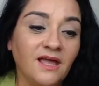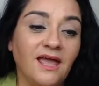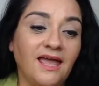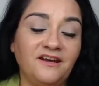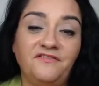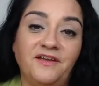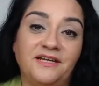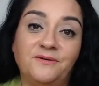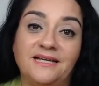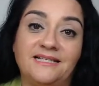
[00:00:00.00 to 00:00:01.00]
And
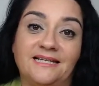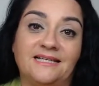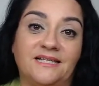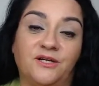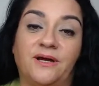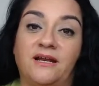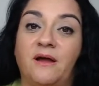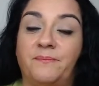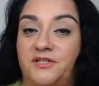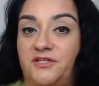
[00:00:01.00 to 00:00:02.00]
fundraising is a great
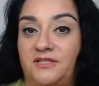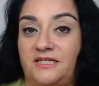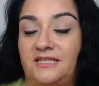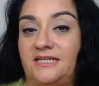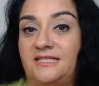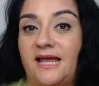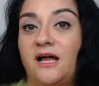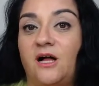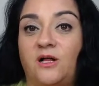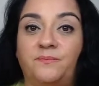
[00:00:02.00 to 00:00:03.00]
opportunity to
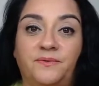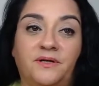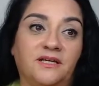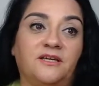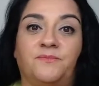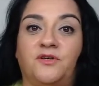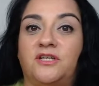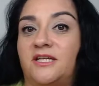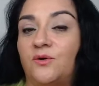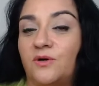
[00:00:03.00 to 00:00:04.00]
help
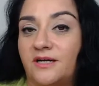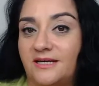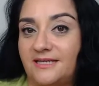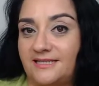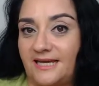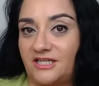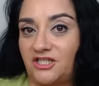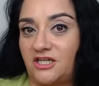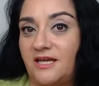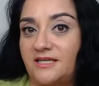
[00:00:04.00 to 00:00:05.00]
community
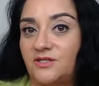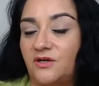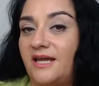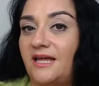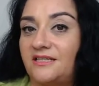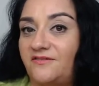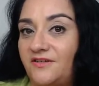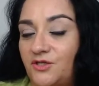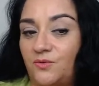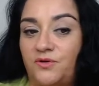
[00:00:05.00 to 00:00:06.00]
organizations or
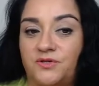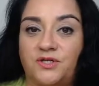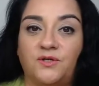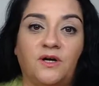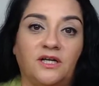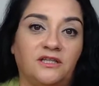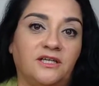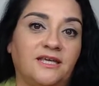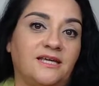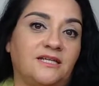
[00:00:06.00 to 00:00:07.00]
individuals who are
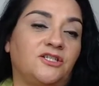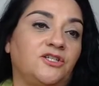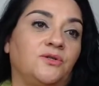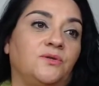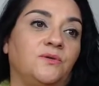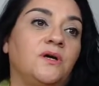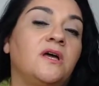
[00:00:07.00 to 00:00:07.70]
looking to